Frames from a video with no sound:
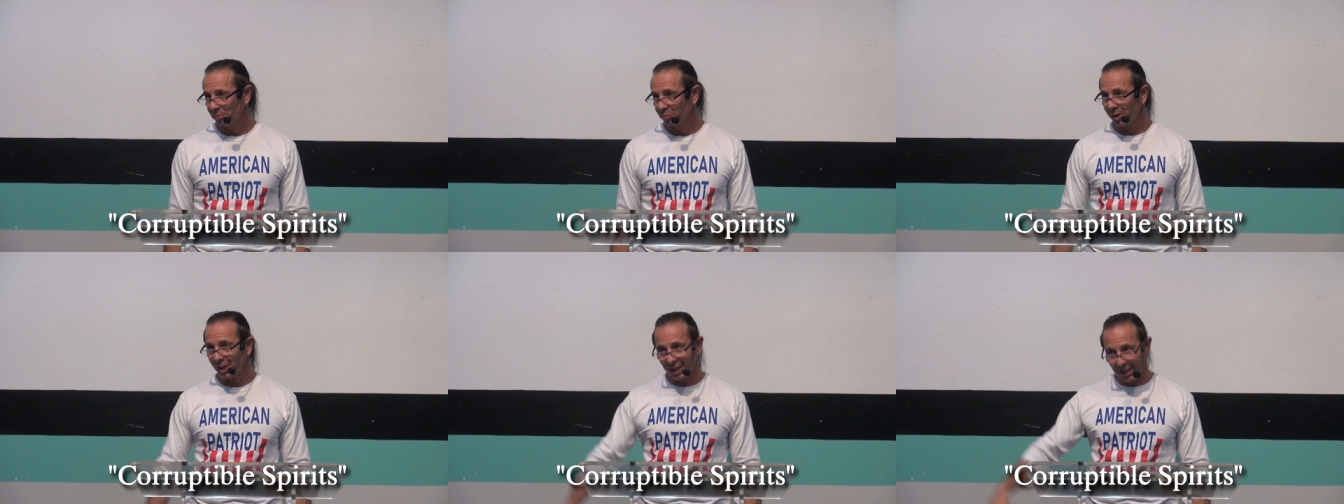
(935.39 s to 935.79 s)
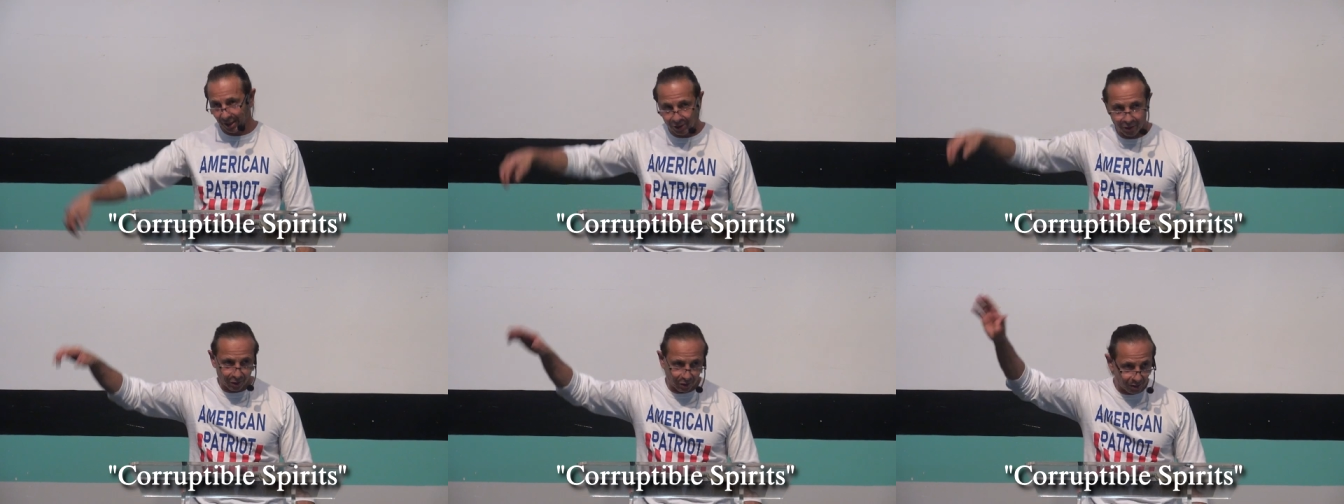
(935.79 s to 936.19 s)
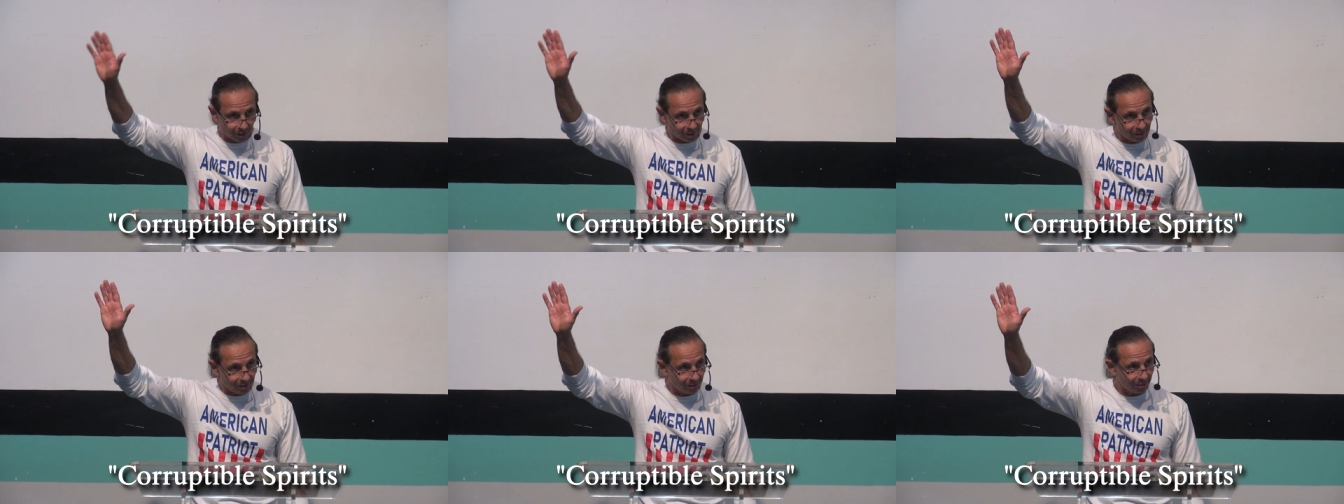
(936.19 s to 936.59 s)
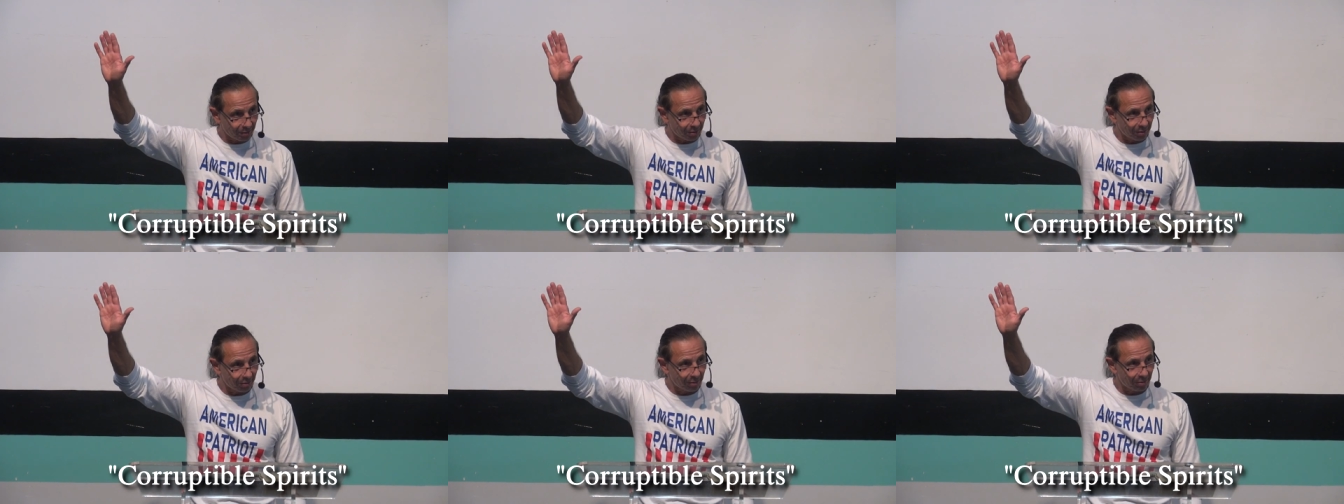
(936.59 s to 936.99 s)
but he can't touch this.
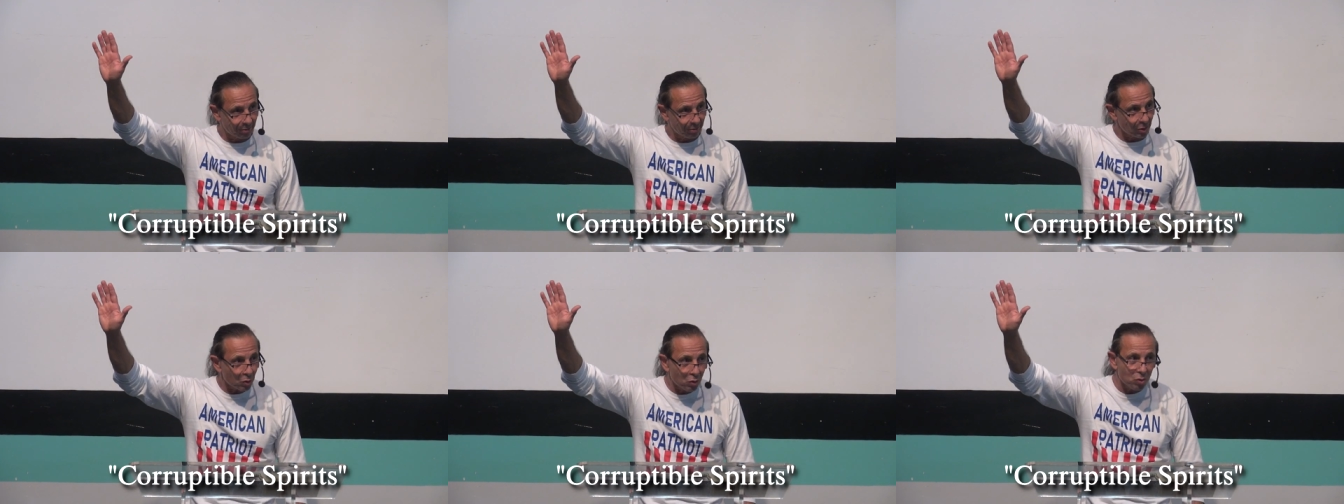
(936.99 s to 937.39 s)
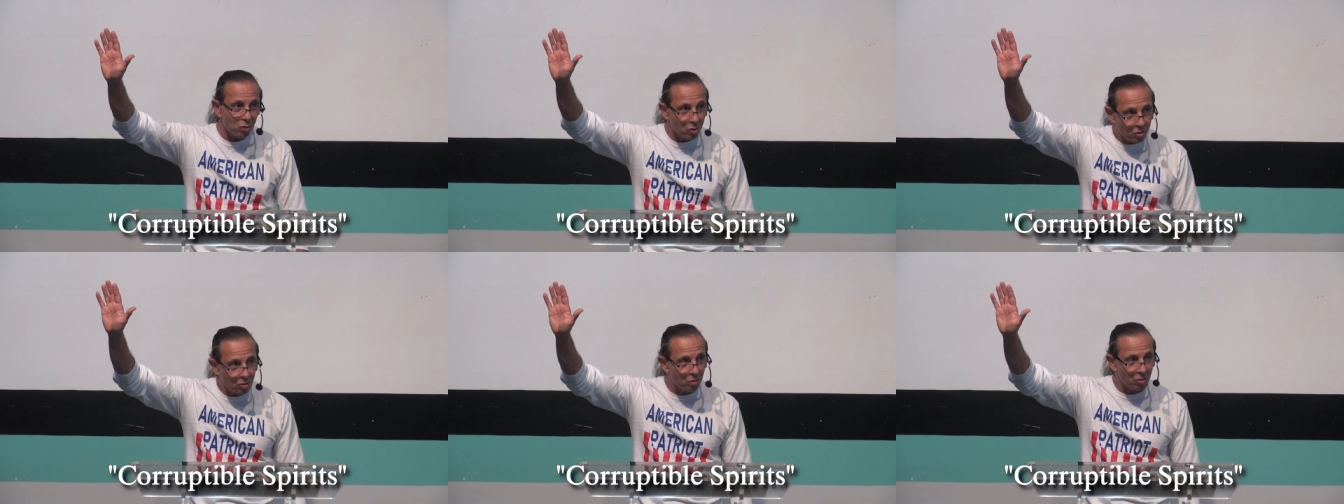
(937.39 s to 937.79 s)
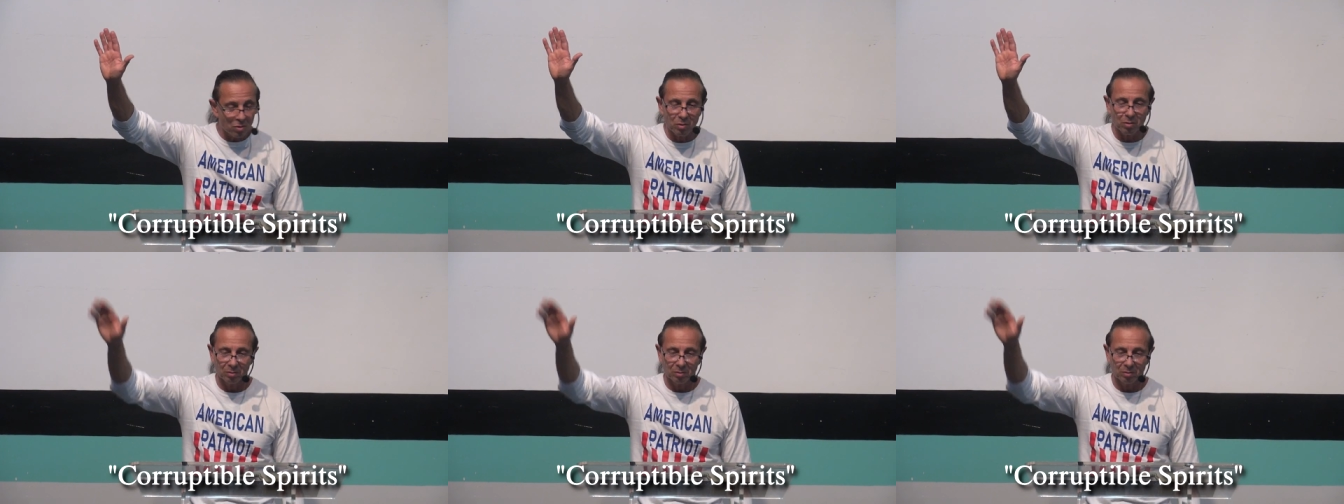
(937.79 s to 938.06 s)
Do, do, do, do.